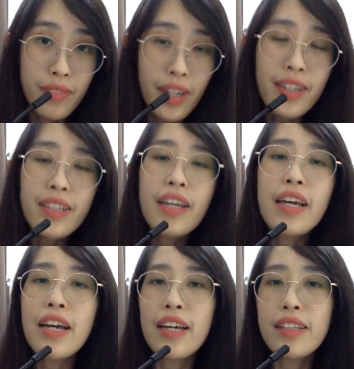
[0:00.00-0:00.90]
Right?
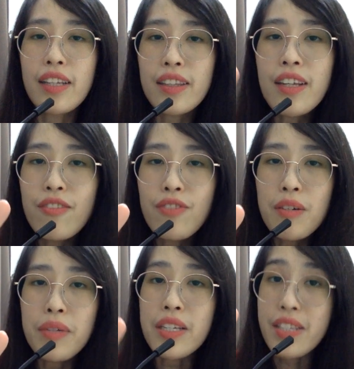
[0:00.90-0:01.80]
The third
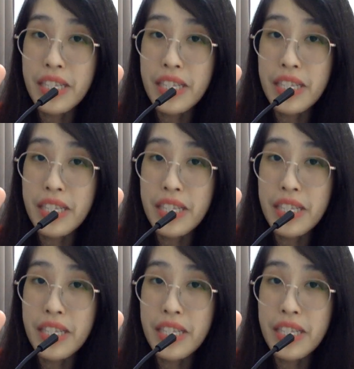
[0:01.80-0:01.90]
verb is